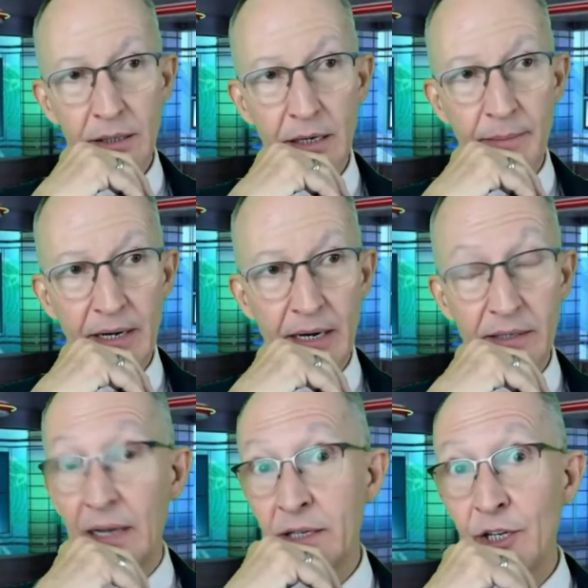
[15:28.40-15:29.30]
I mean,
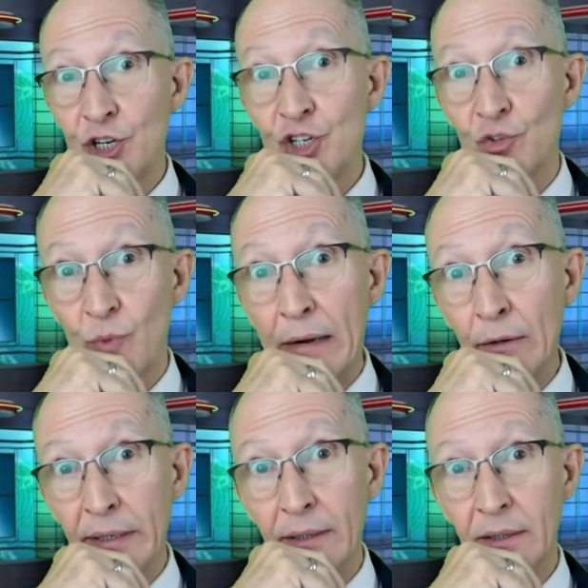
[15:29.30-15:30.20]
I, I think he should
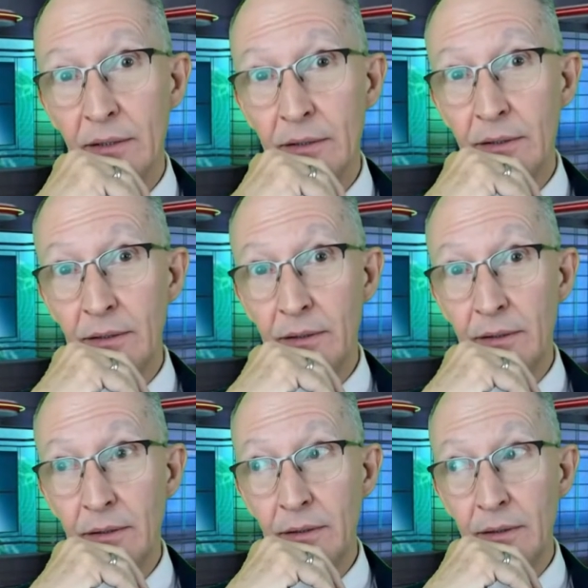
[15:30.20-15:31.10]
rarely
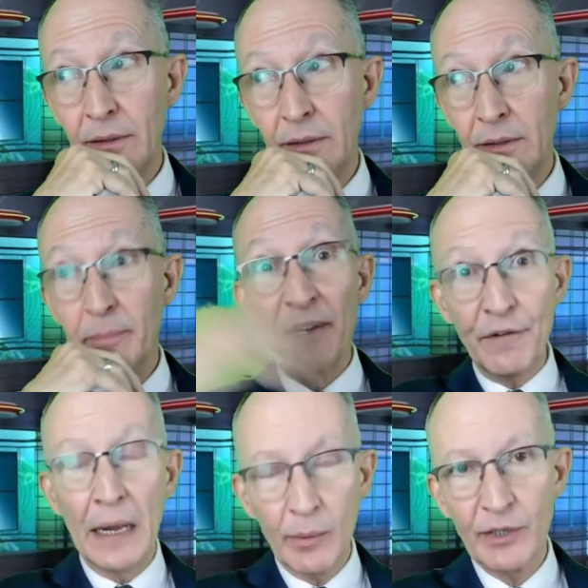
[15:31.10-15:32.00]
be
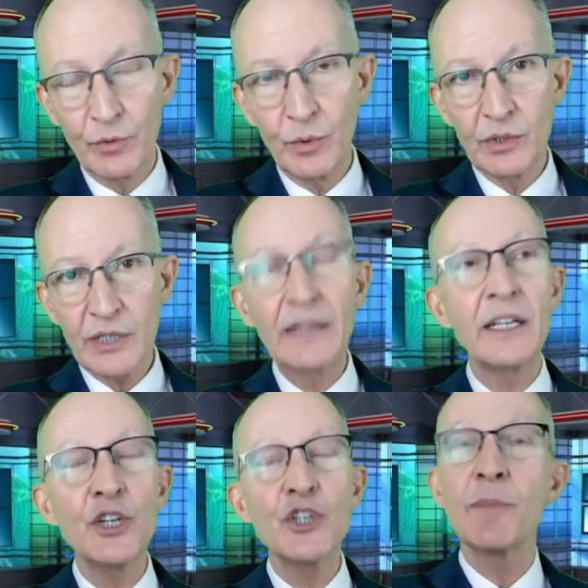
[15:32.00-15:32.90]
following the rules. I
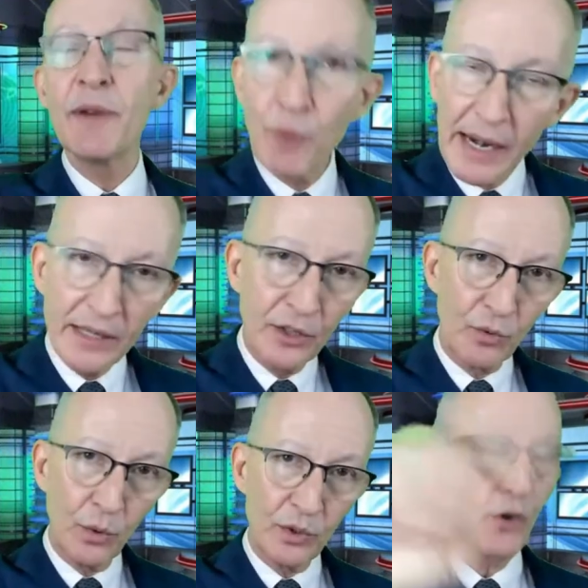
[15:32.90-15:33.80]
think he should be writing the
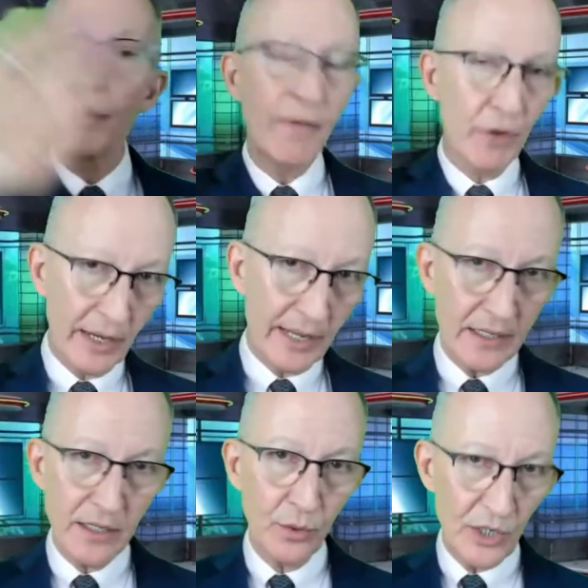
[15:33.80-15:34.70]
rules, or you're never going to
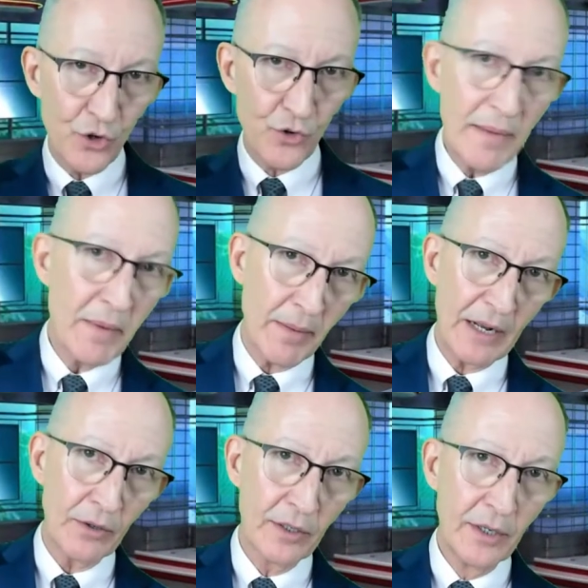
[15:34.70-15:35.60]
get to what you're dreaming
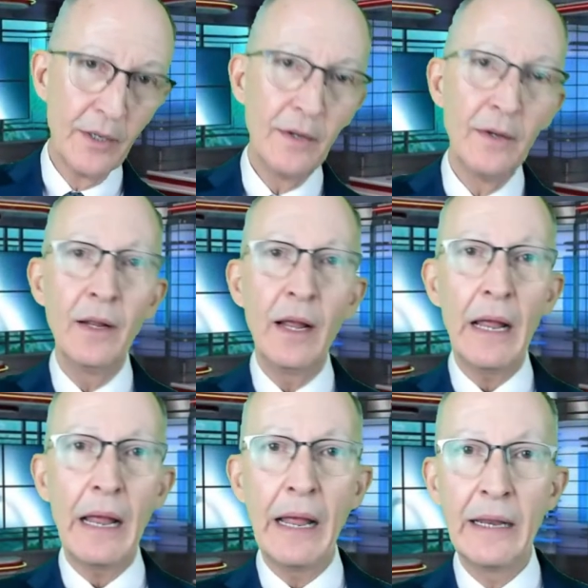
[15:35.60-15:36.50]
about.
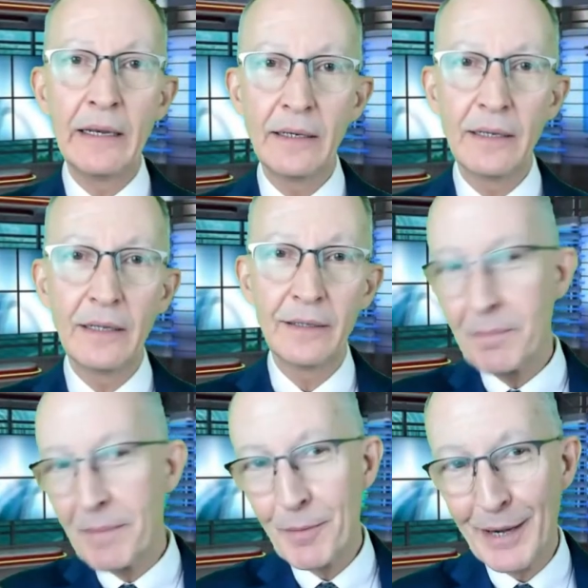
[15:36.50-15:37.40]
And uh,
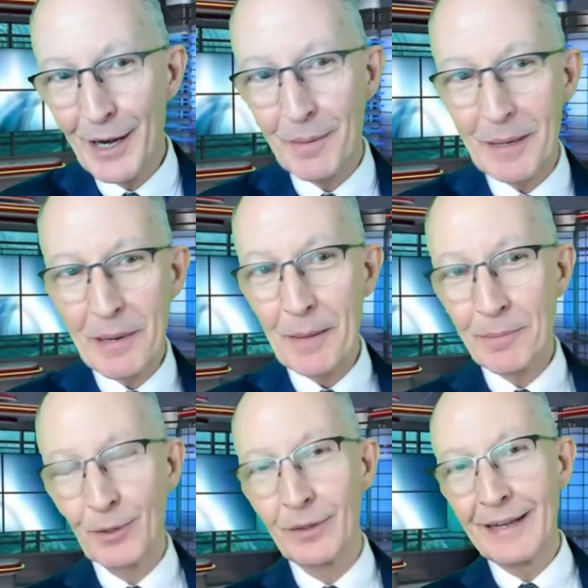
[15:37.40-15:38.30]
that may or may not have been a
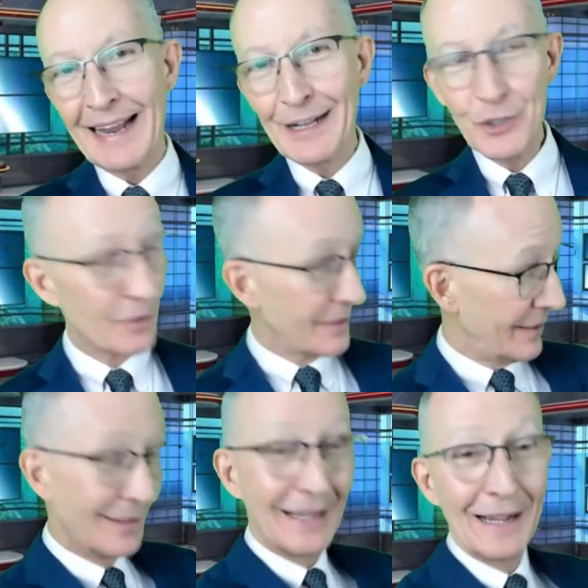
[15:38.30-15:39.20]
popular answer to
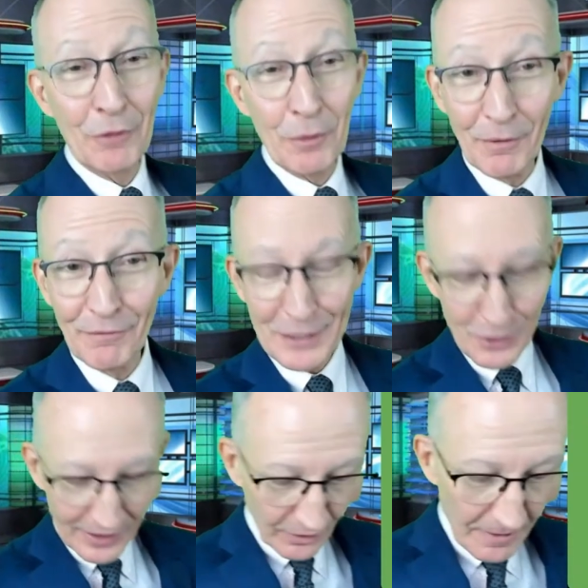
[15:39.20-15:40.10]
have the professor
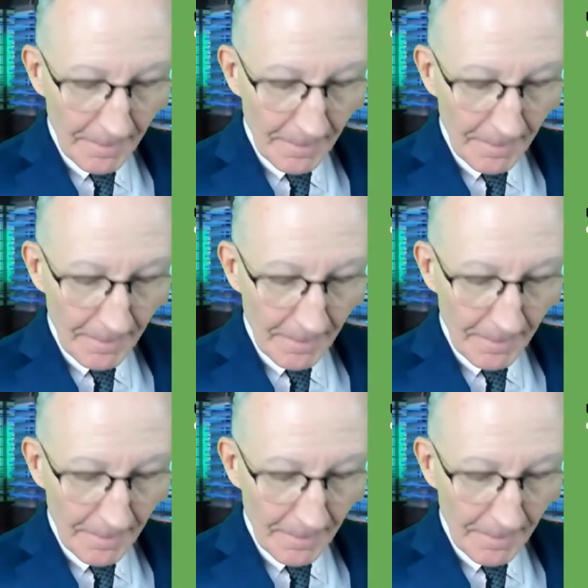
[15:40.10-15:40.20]
here,